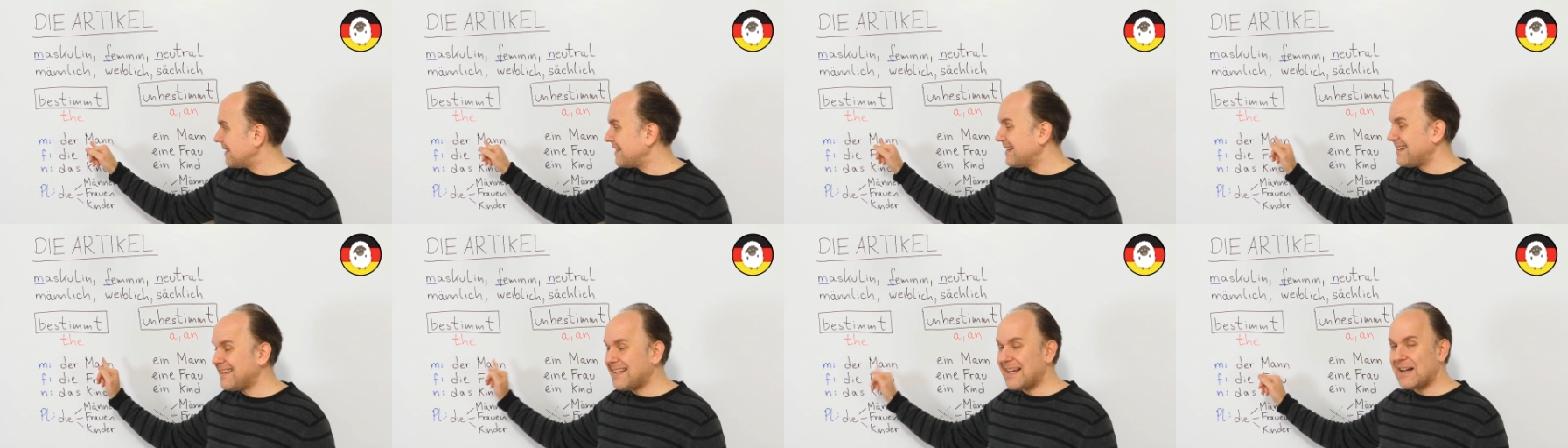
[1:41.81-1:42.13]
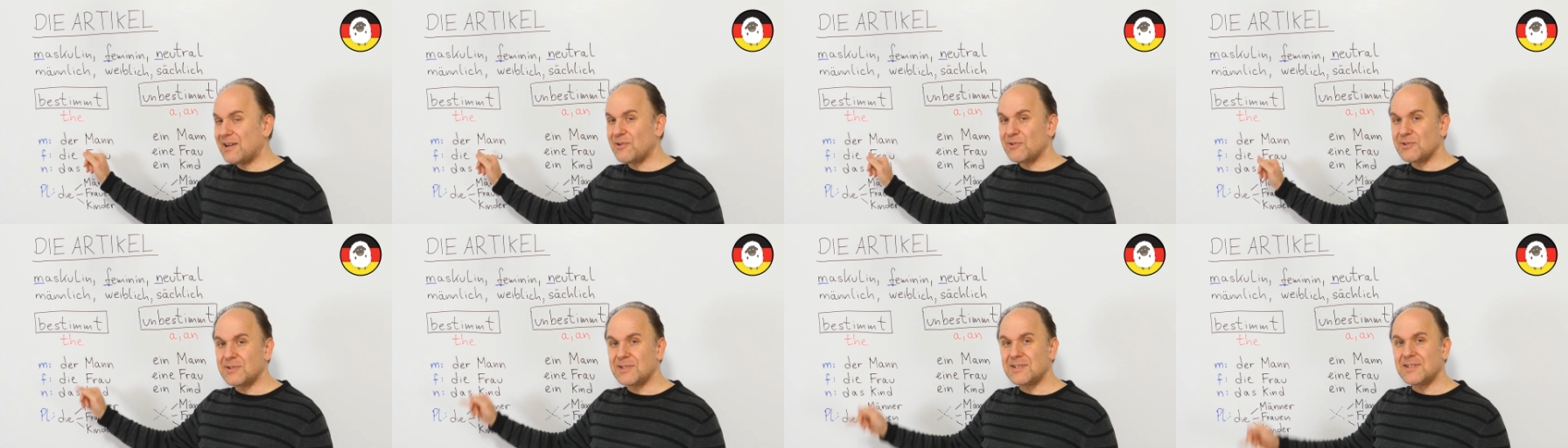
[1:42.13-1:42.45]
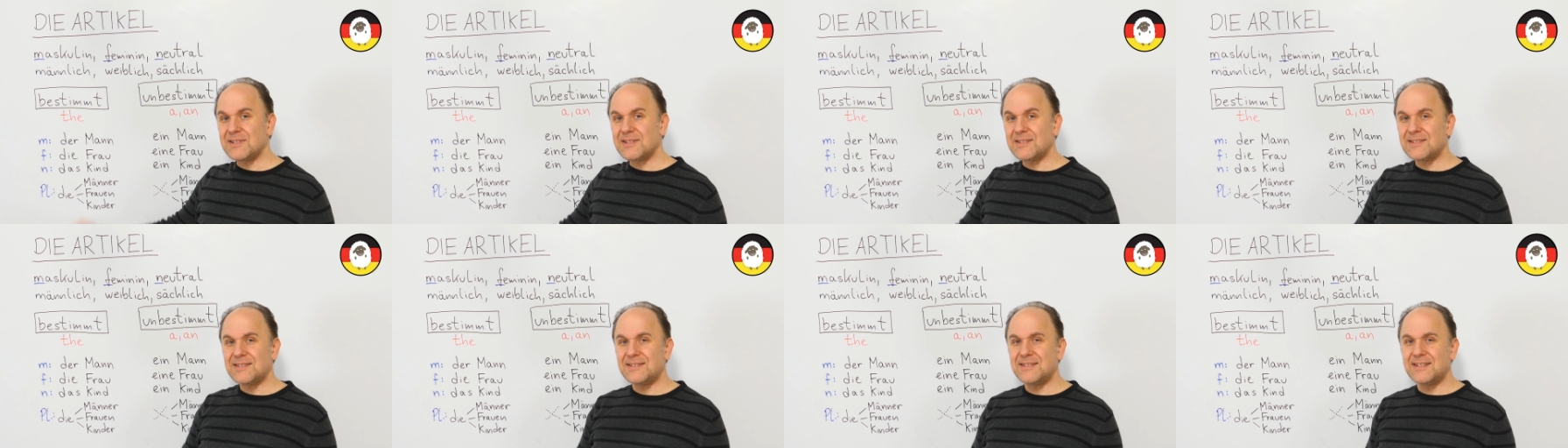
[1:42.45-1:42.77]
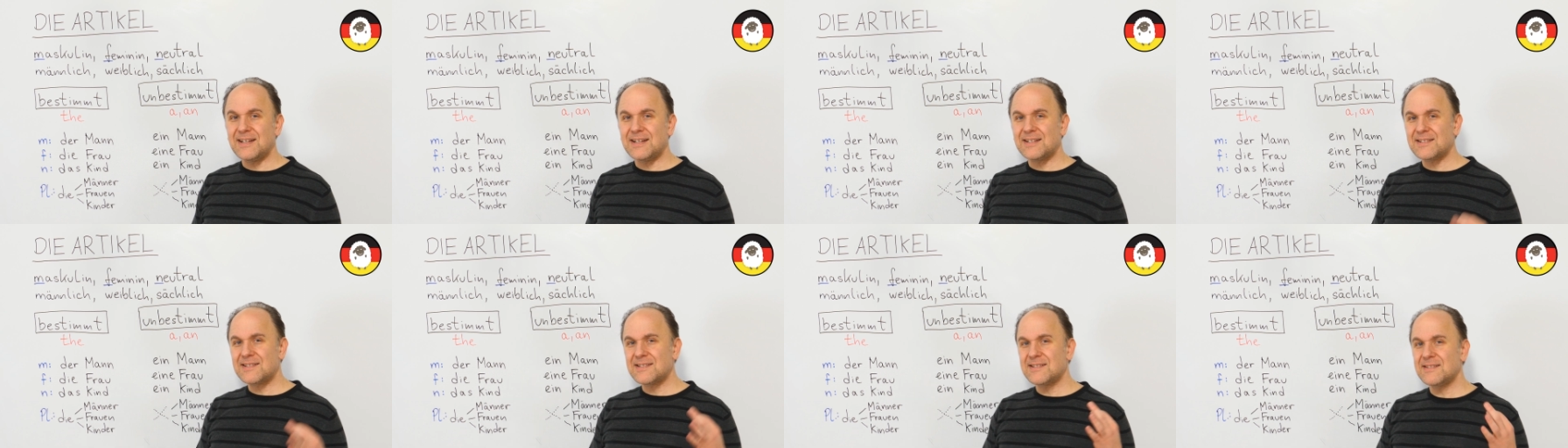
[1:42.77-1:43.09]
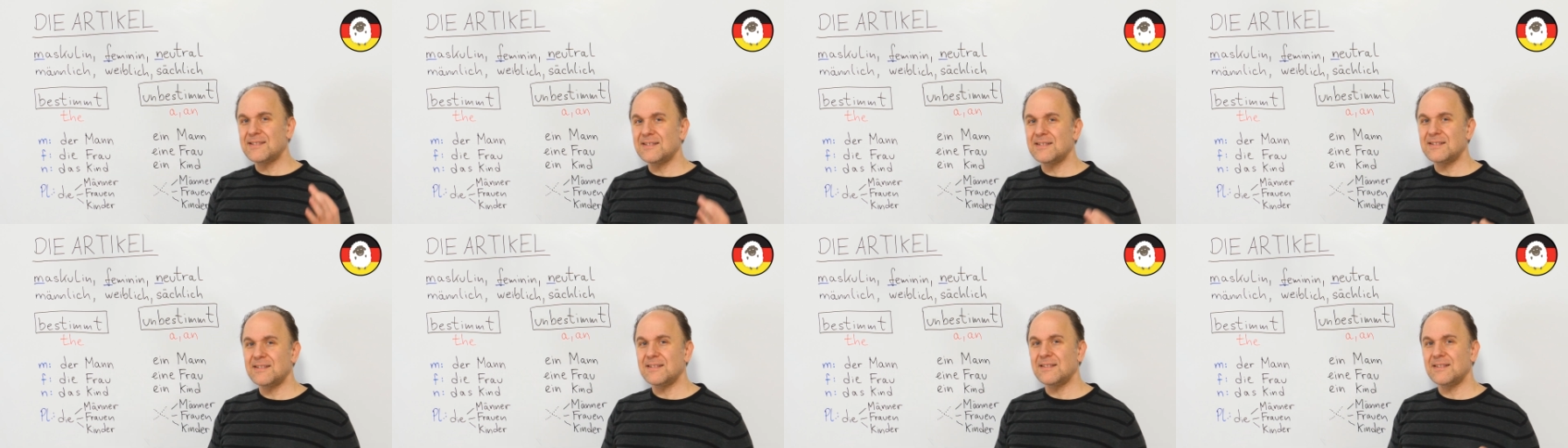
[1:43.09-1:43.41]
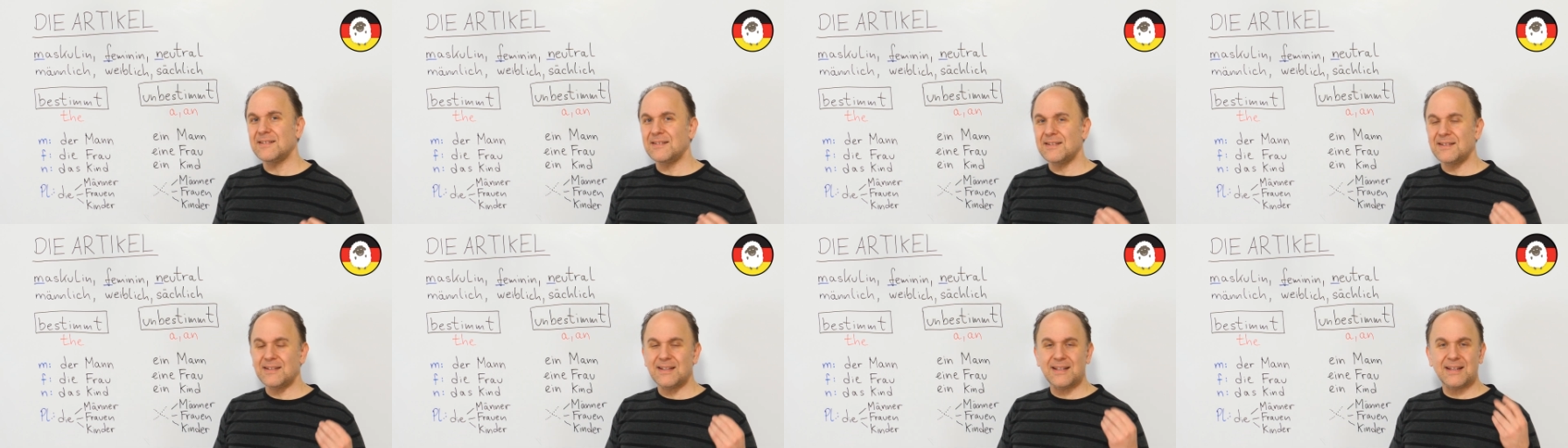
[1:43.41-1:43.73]
a noun
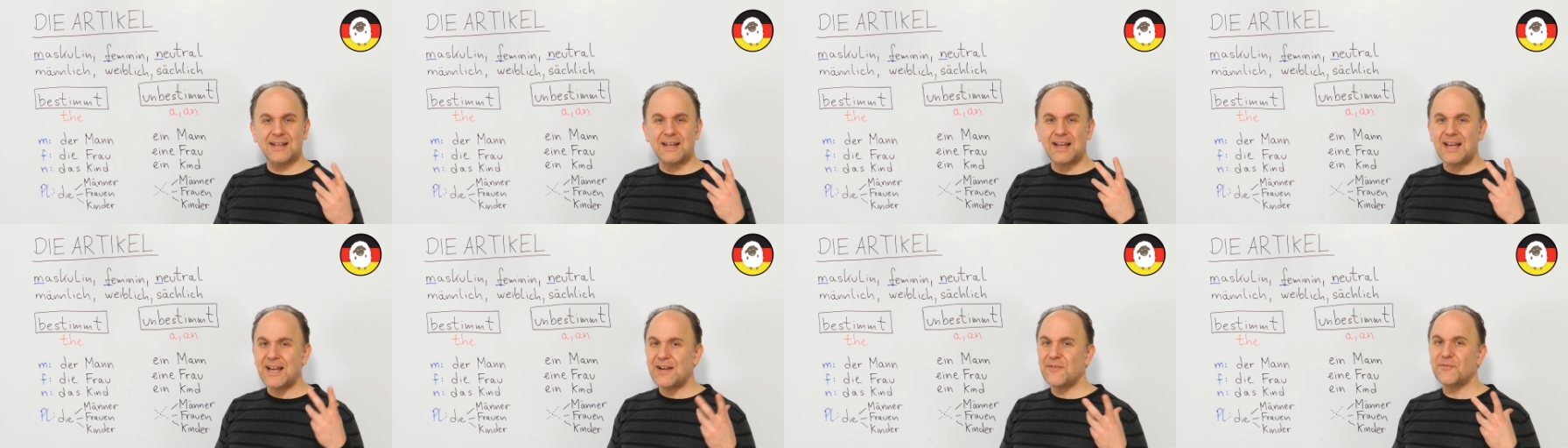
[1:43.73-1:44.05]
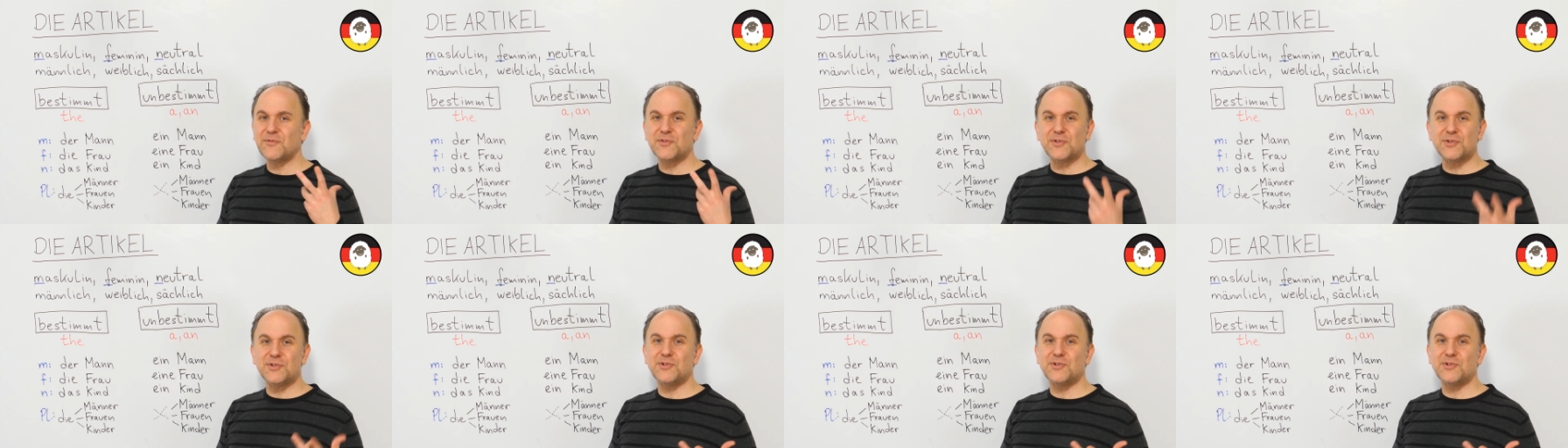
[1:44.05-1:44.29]
doesn't have